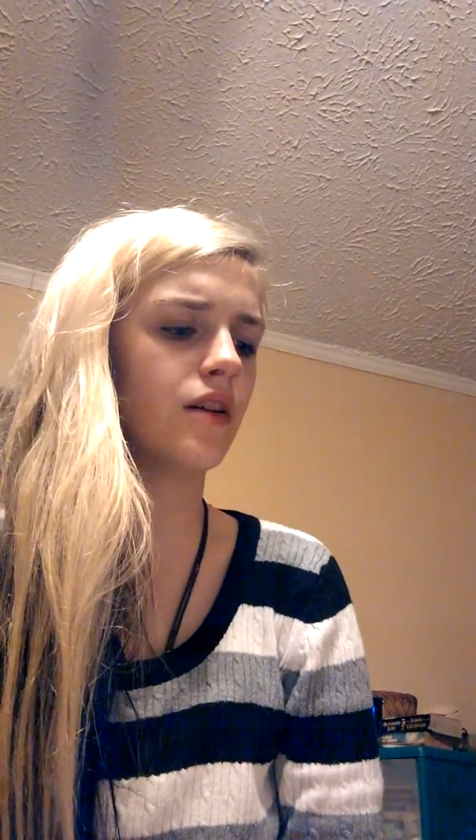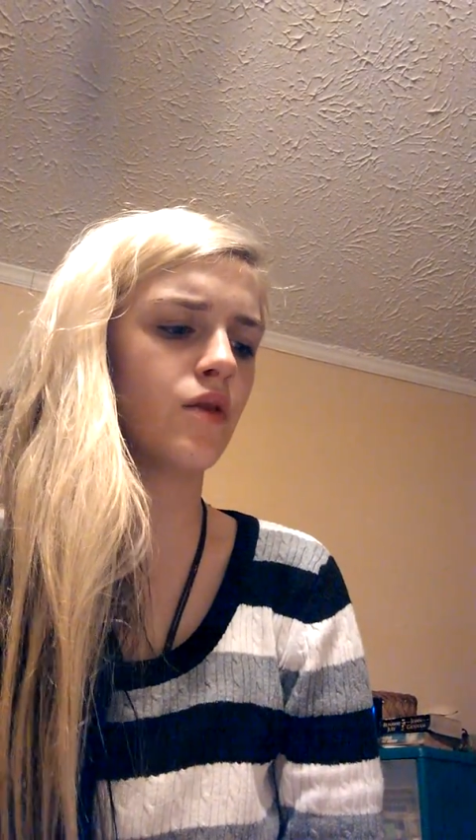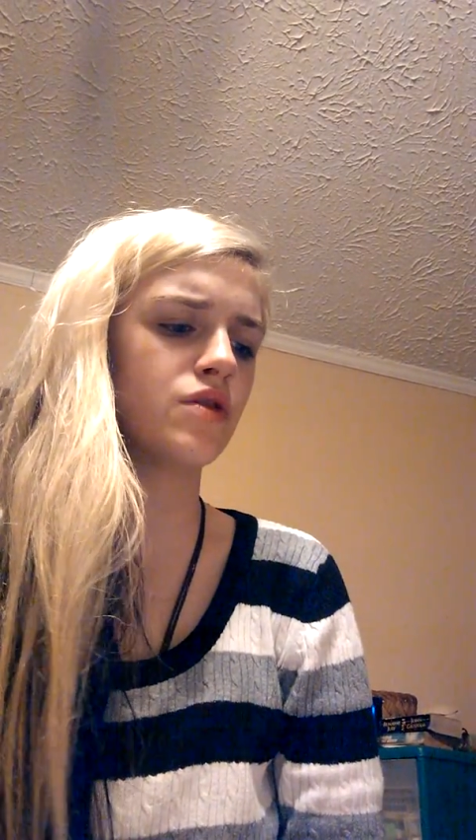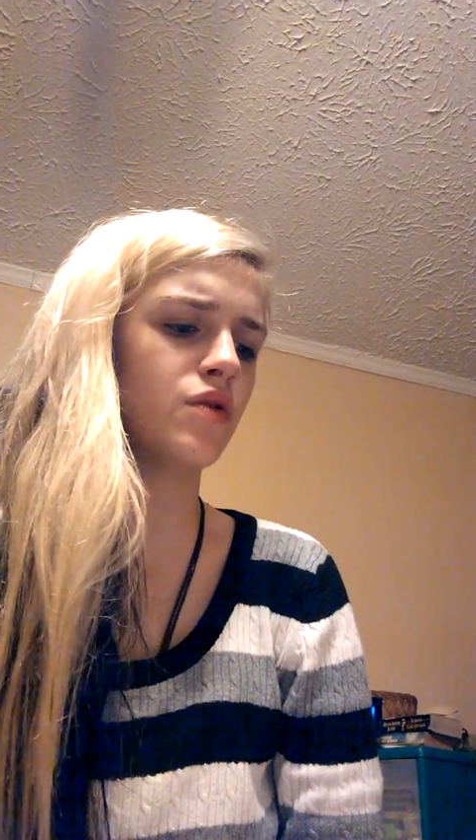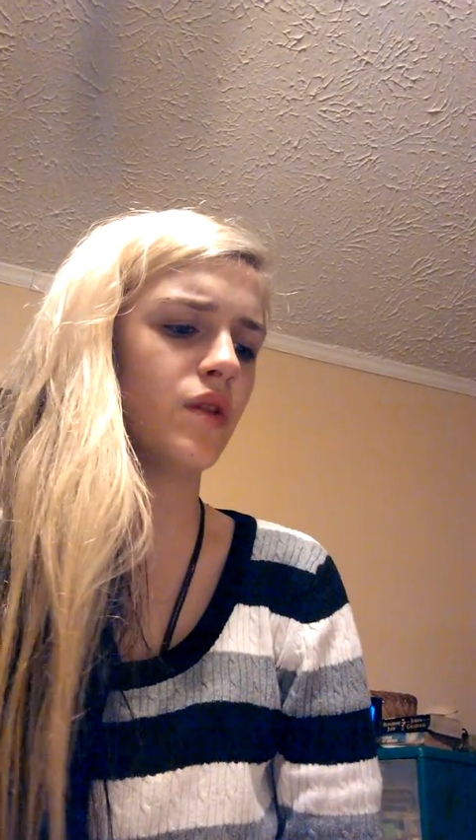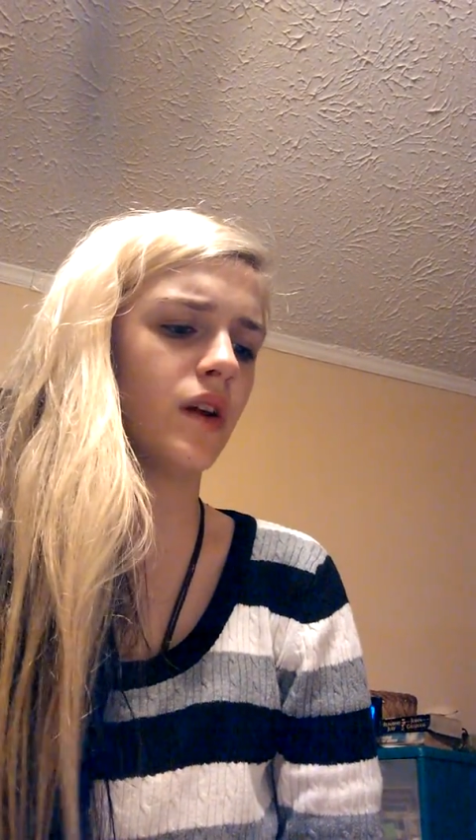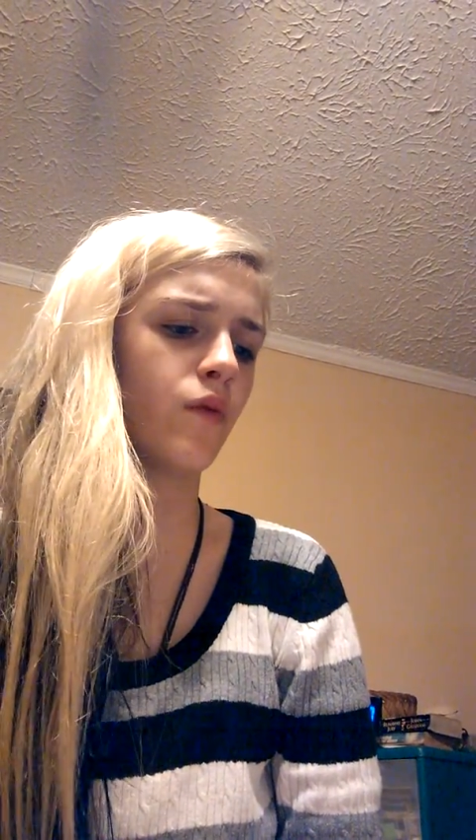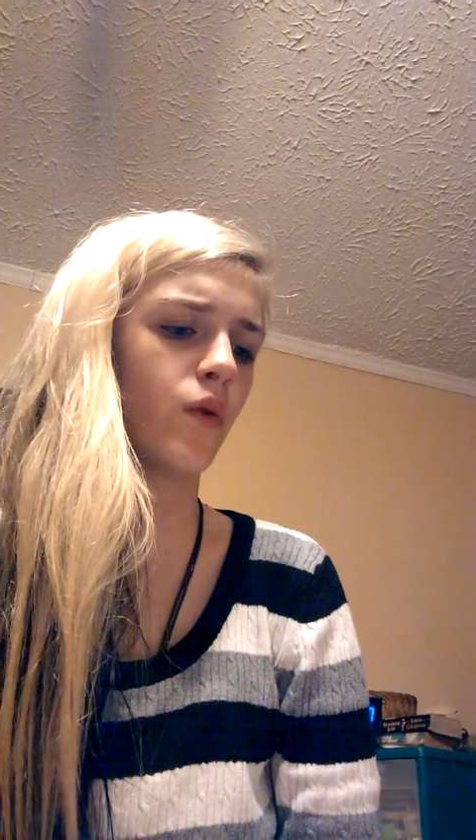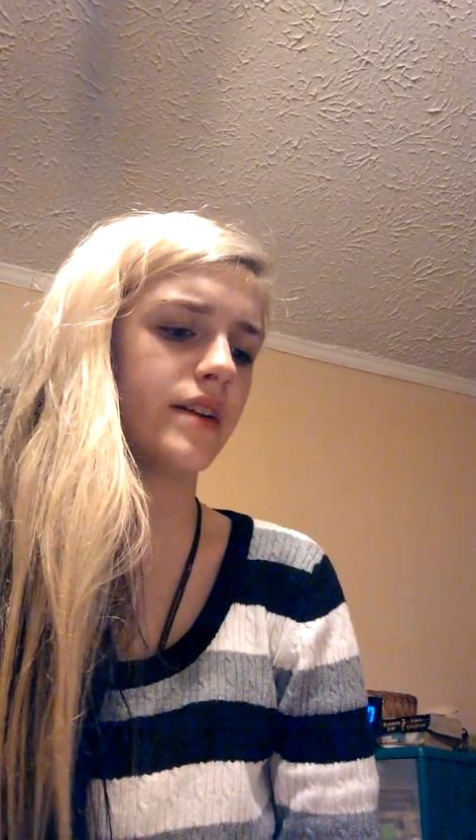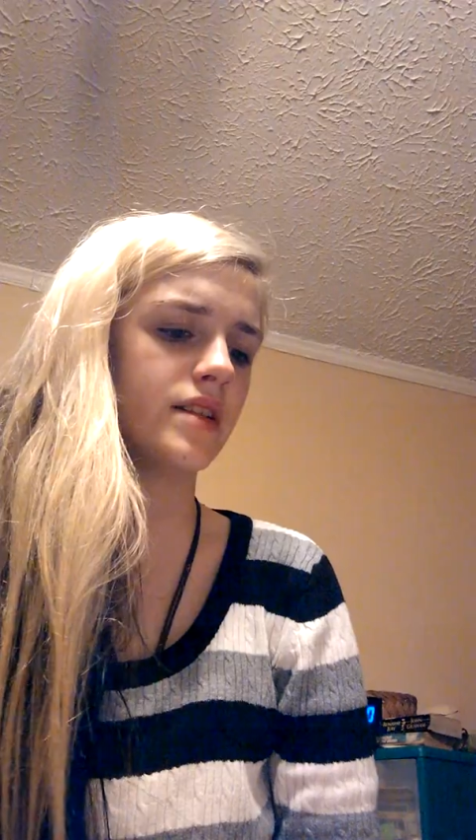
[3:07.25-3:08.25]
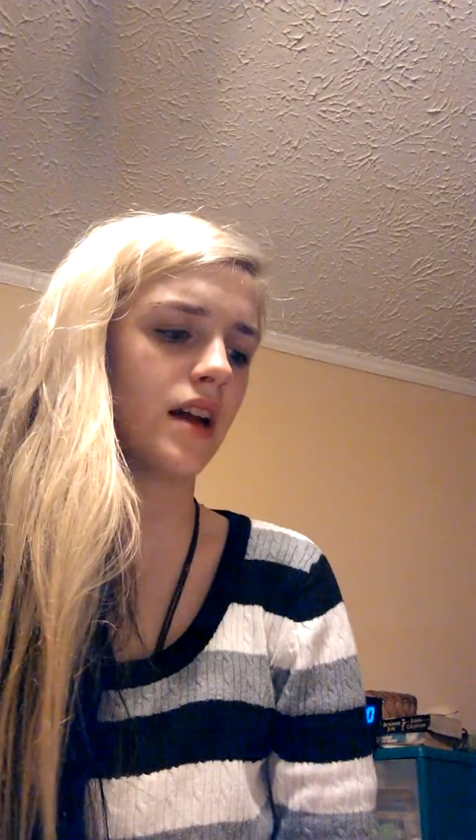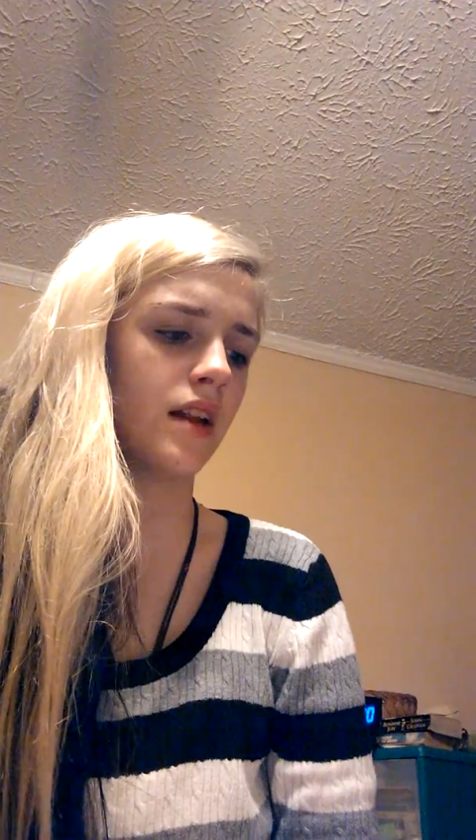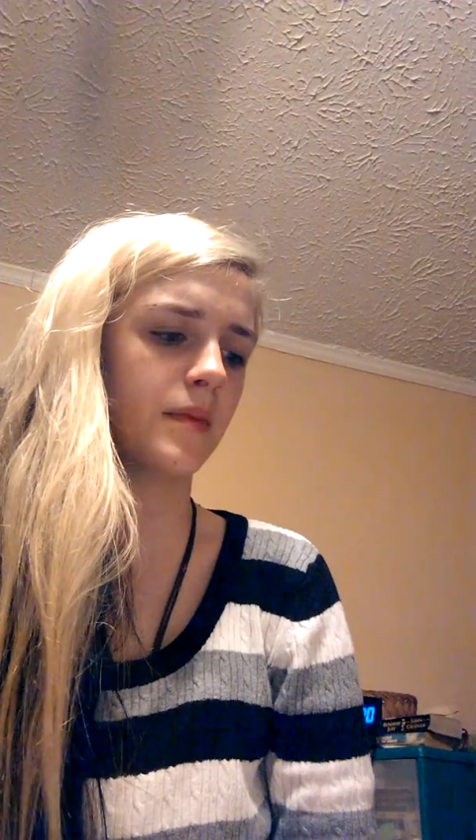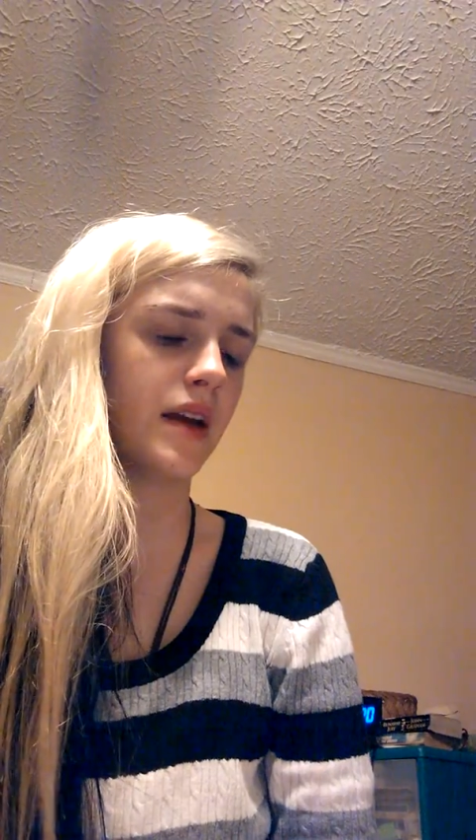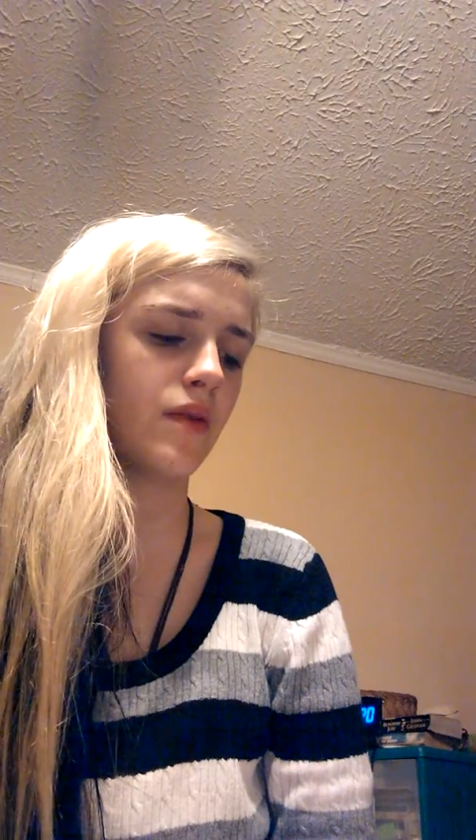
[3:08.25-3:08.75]
no soothing voice
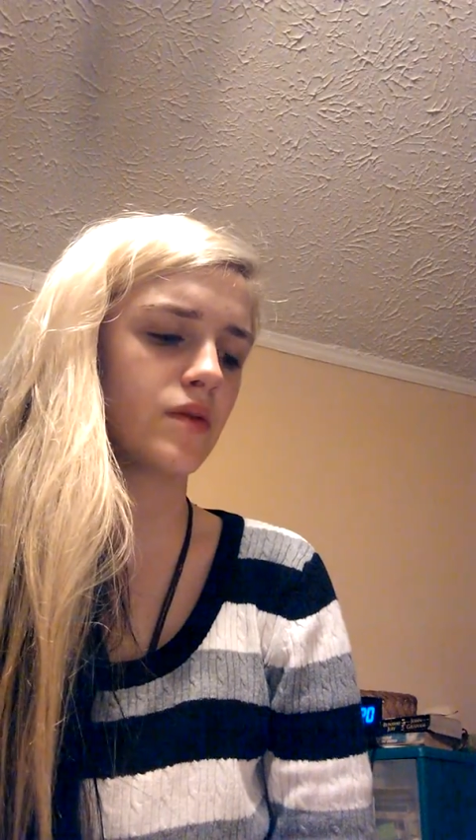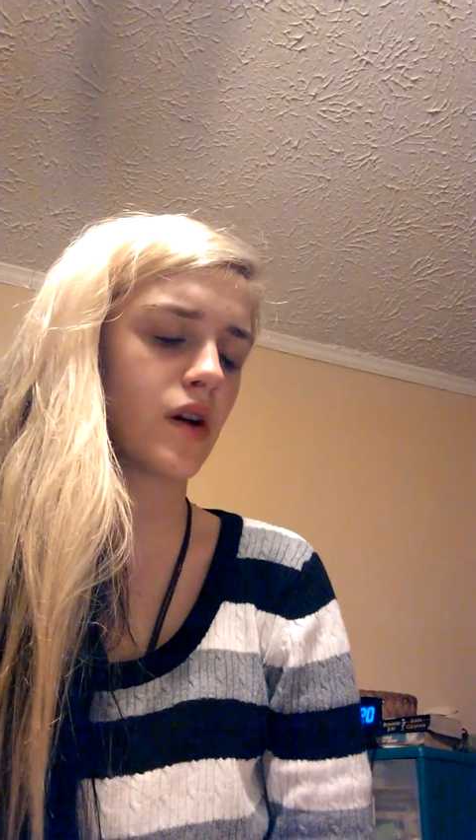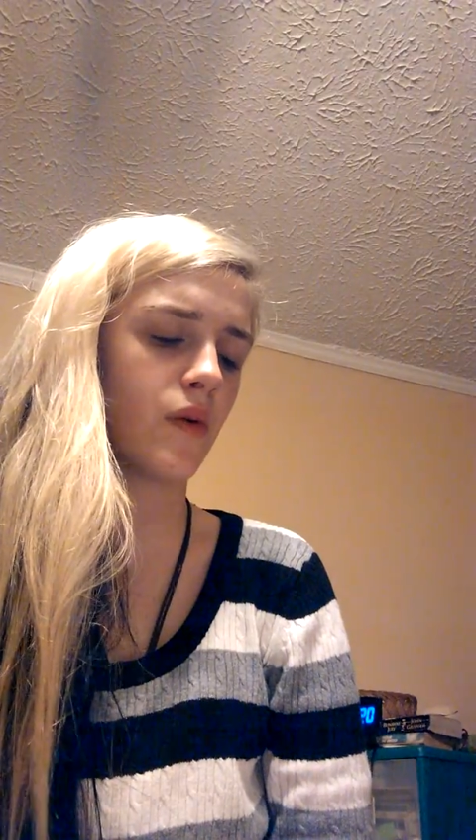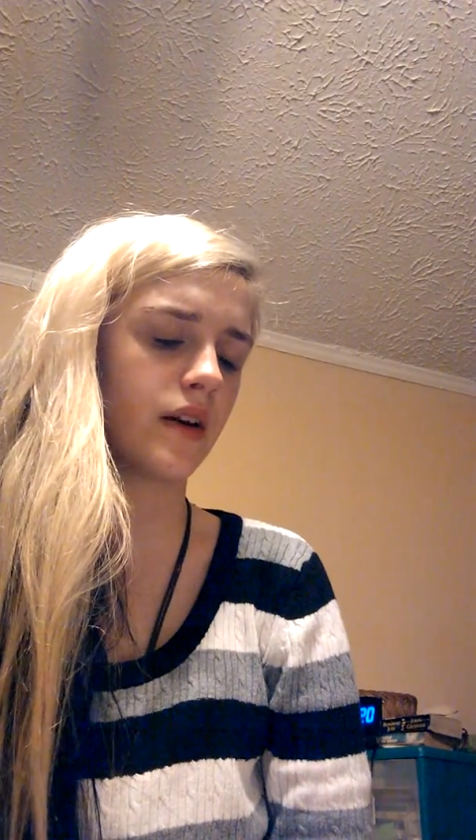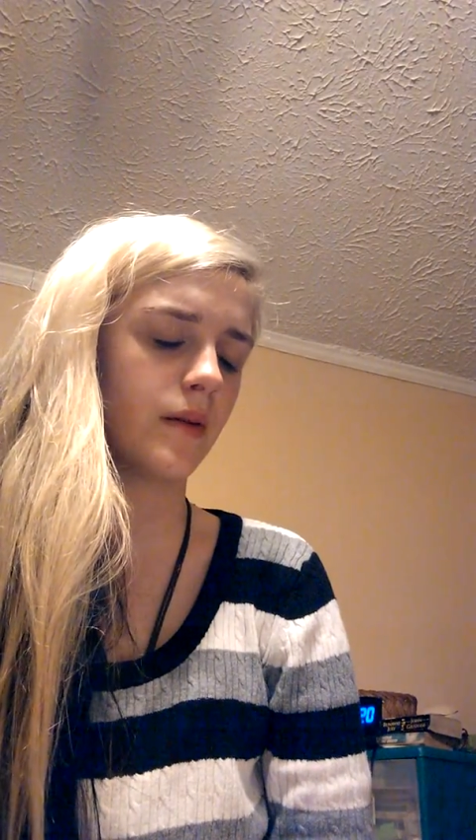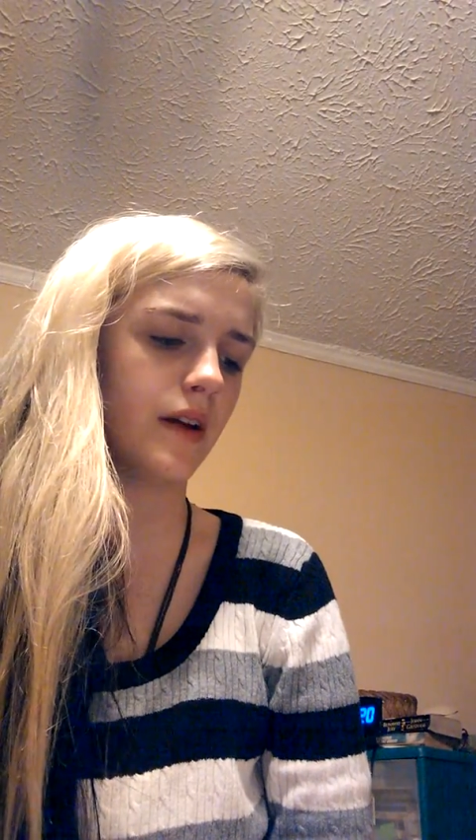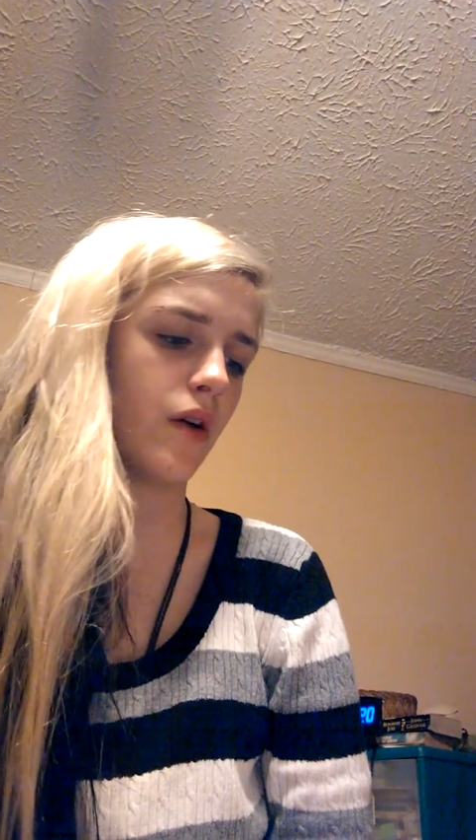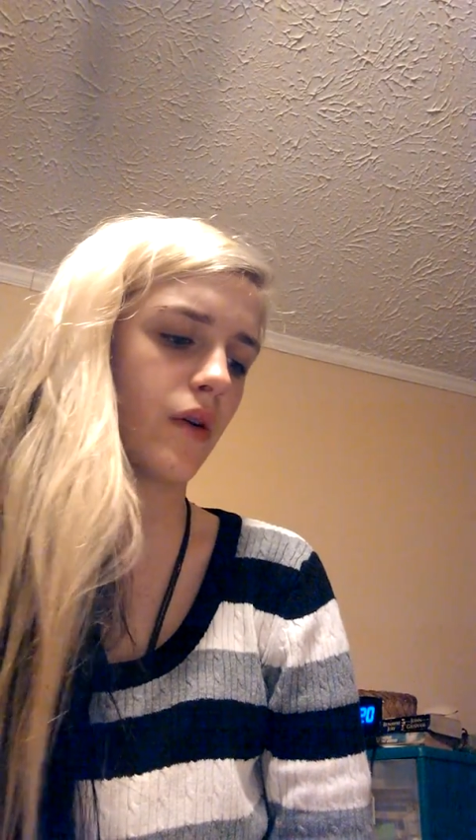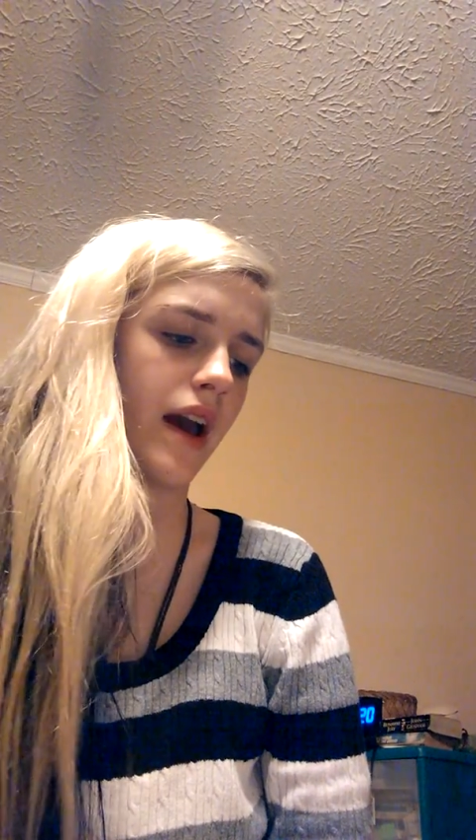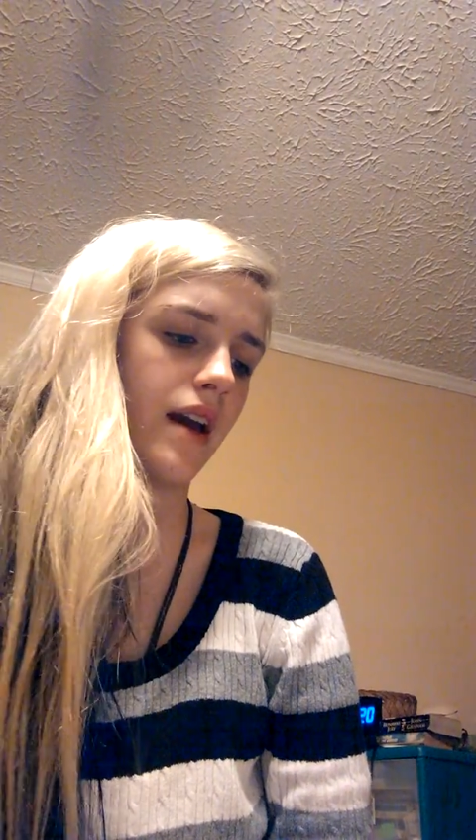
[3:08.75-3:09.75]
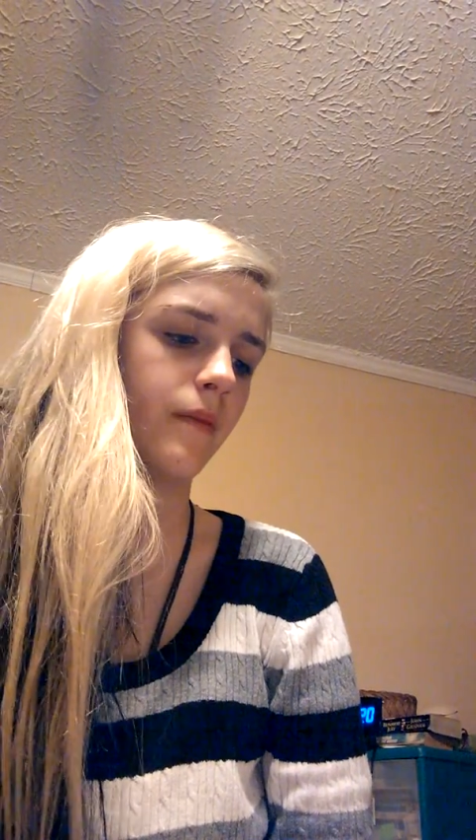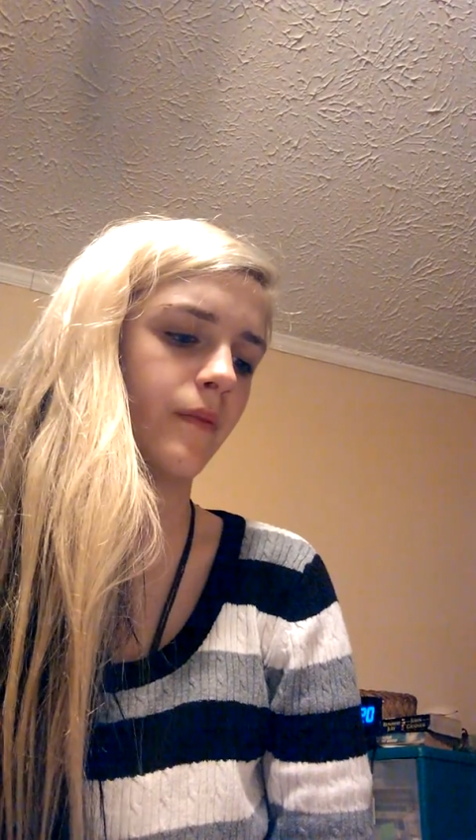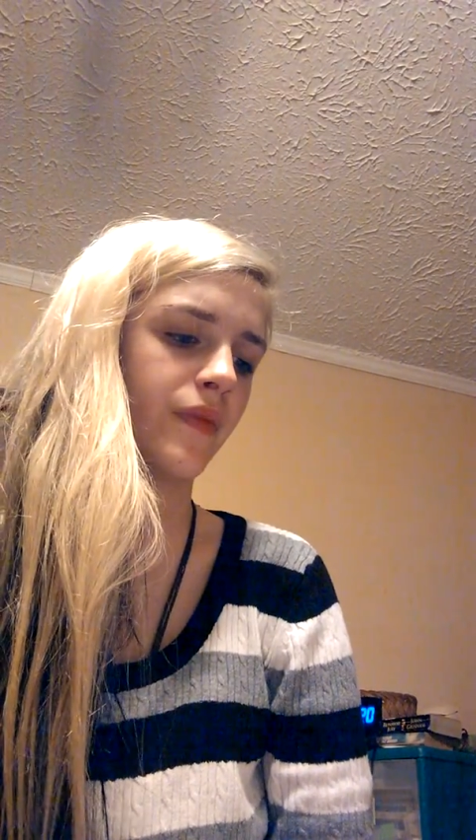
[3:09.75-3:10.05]
telling me I was going to be okay.